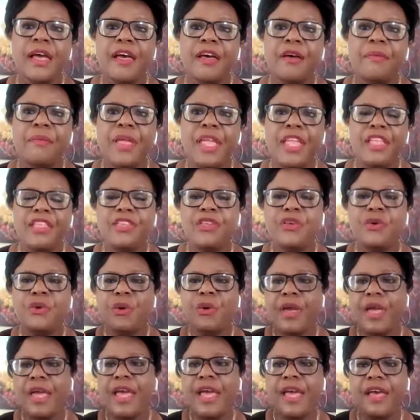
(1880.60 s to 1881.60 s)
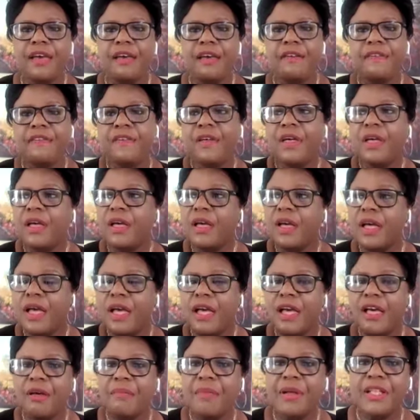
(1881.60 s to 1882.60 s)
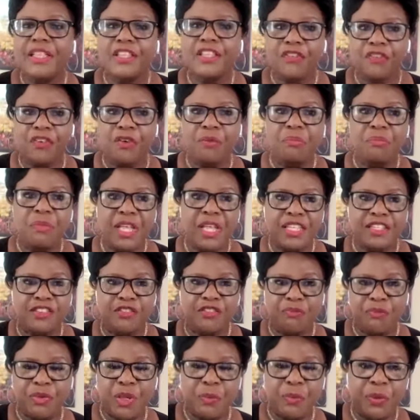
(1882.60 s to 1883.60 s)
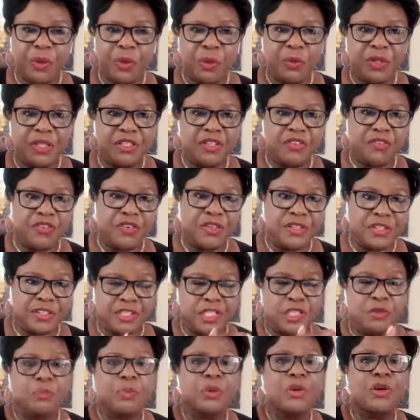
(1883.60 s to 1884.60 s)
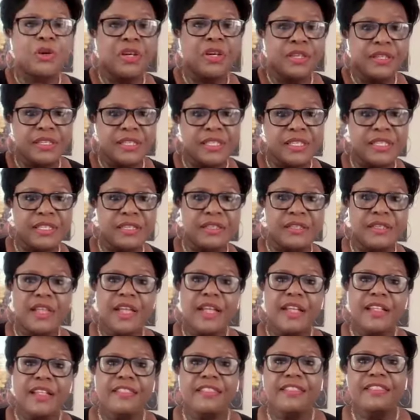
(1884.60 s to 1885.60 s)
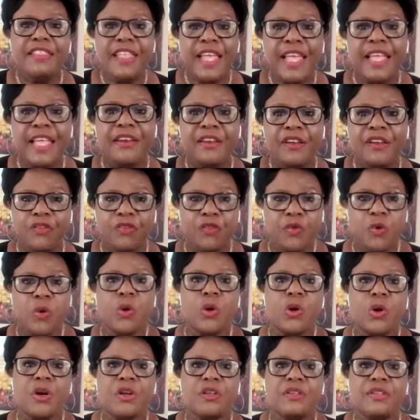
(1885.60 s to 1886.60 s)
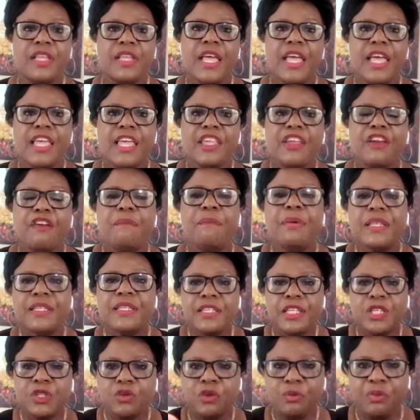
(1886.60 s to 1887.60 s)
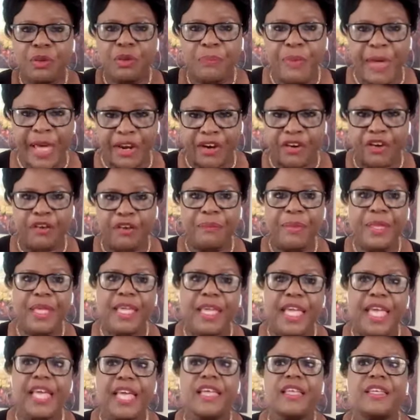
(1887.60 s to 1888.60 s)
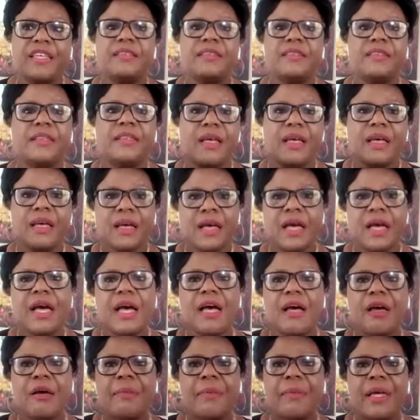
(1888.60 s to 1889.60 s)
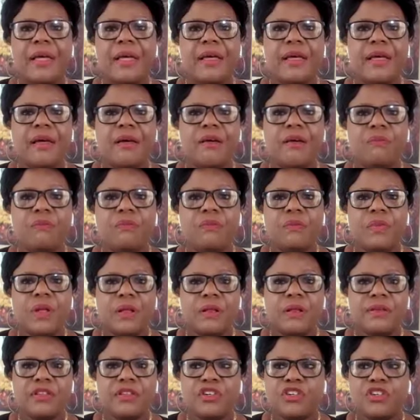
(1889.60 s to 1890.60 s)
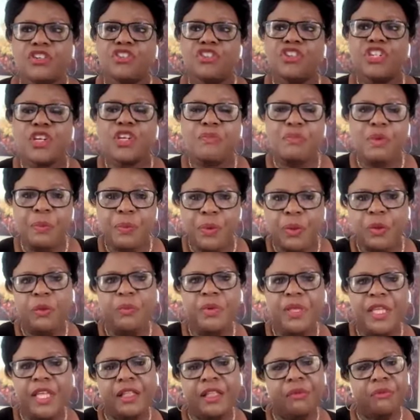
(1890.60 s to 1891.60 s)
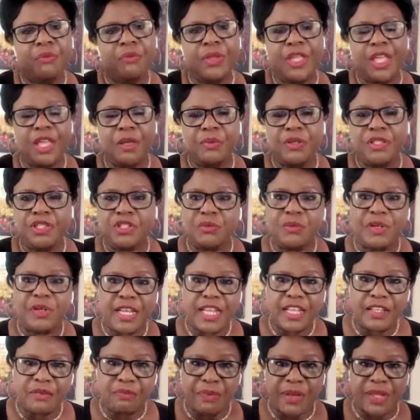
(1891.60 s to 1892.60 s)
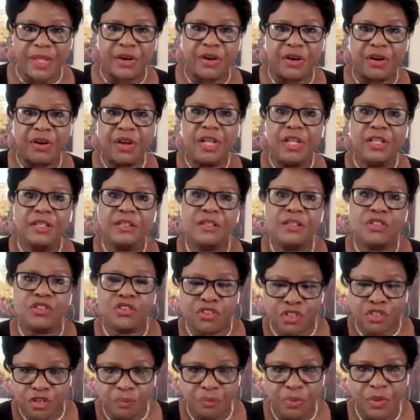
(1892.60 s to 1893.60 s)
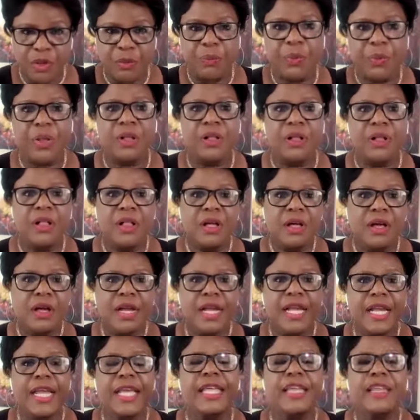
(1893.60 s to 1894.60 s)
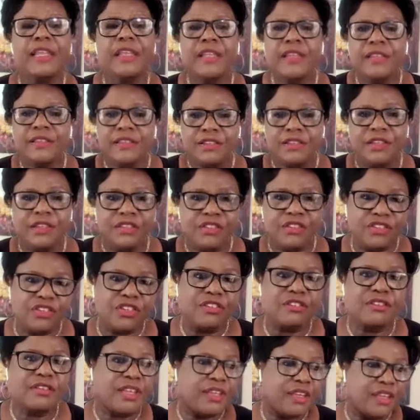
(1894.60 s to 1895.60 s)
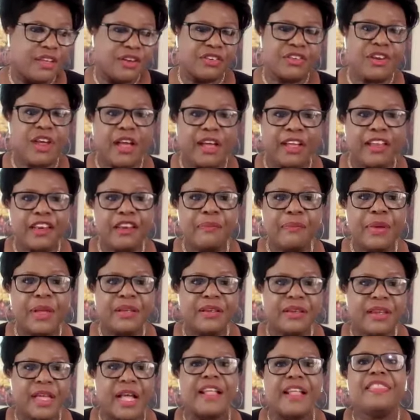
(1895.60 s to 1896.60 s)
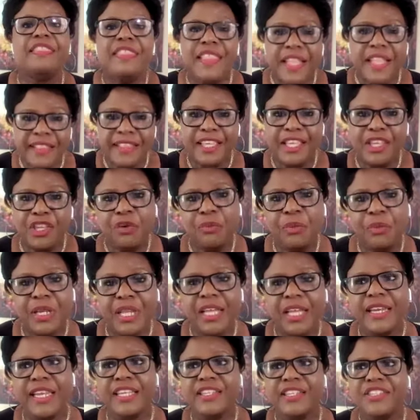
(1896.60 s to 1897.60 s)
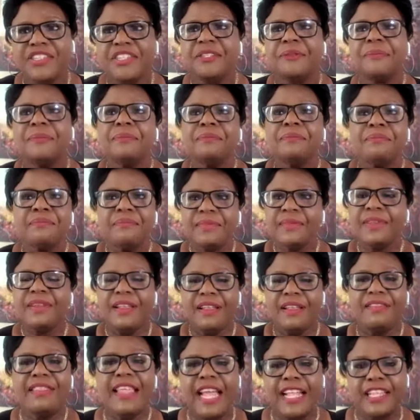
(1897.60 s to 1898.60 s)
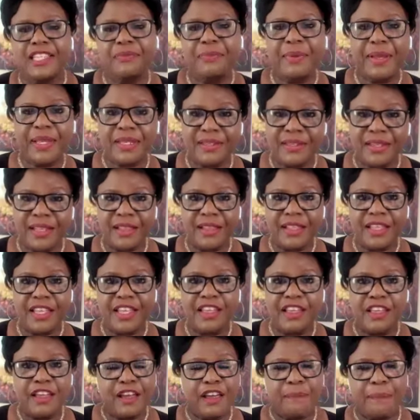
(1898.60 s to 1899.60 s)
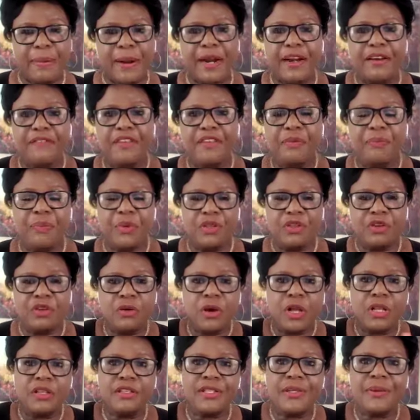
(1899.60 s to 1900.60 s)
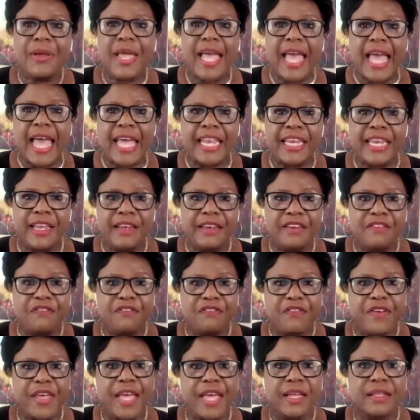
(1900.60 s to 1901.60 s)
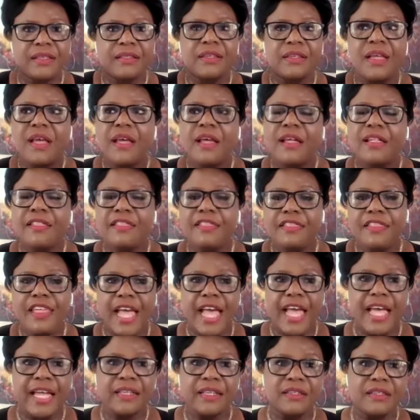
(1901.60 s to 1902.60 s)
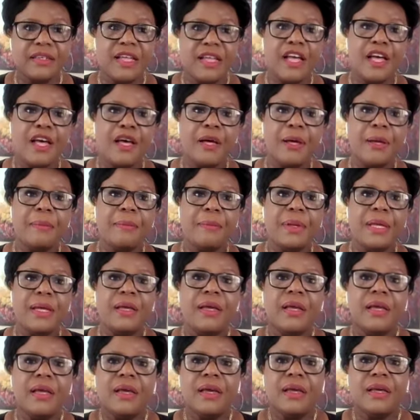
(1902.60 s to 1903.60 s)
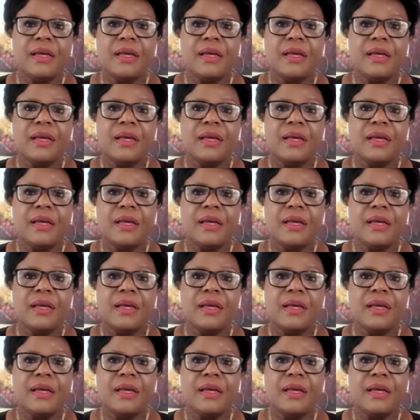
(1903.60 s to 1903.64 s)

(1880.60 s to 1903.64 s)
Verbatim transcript: um, and you have um, a different mix of people with different experiences, then of course your business will be better because um, uh, there's certain people will be, be able to relate better to certain people. And it's, it's just, you're talking about authentic human connection, and that's basically a part of it. But you're also added the fact that, um,